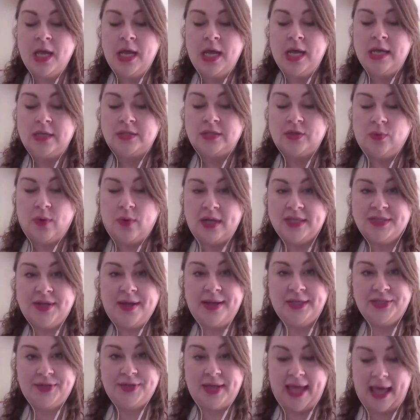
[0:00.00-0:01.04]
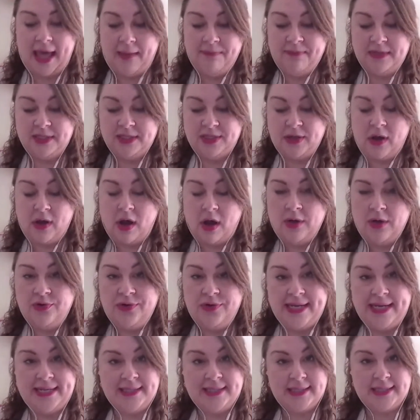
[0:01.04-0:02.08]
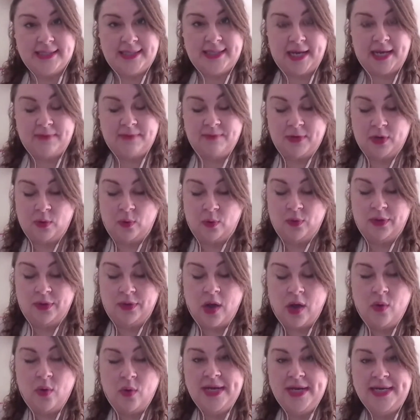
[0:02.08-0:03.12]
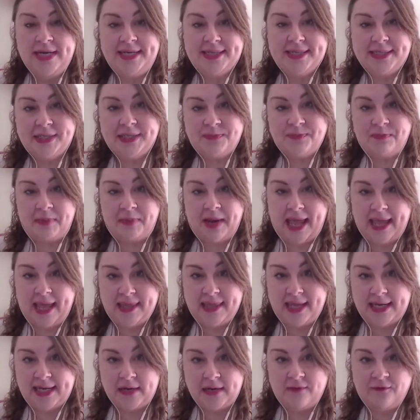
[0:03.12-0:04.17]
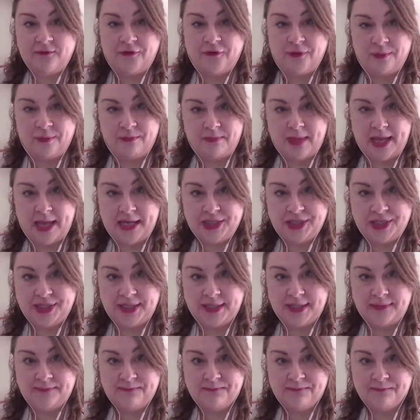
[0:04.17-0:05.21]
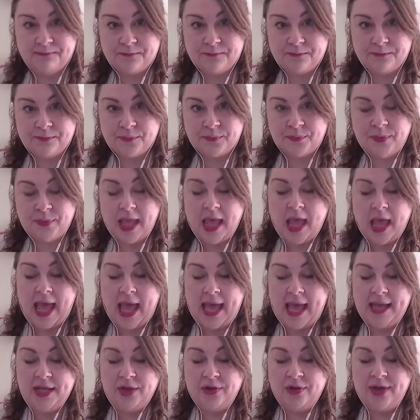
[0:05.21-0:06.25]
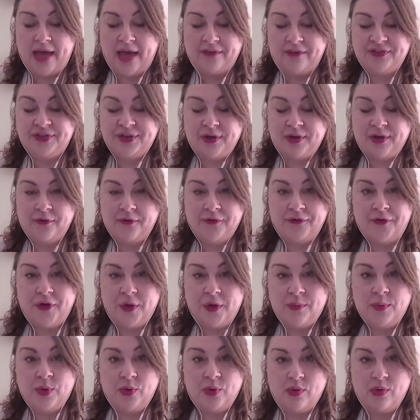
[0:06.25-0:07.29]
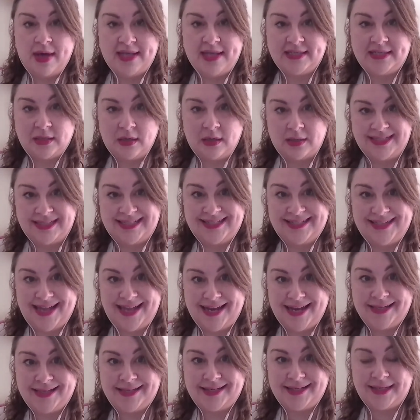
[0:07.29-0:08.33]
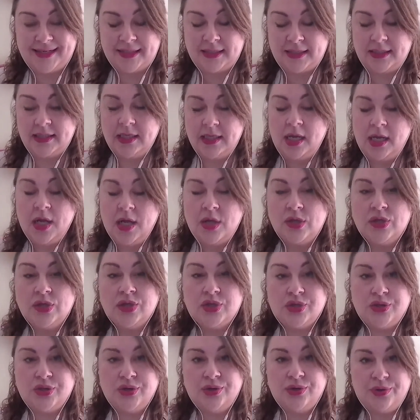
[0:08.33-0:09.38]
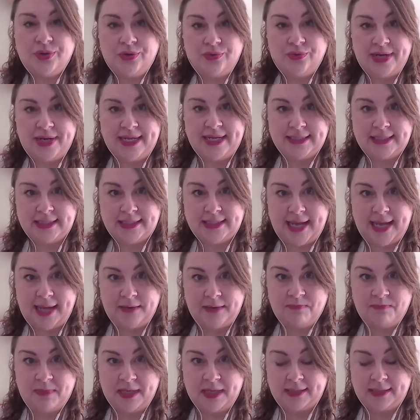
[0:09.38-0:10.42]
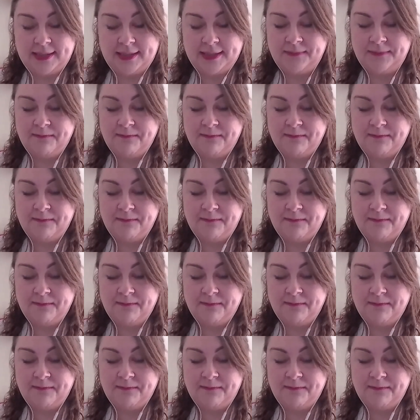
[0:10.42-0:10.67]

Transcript: So what's going to happen? So on reinstatement, although we display that information, and you have to confirm who has consented to the reinstatement.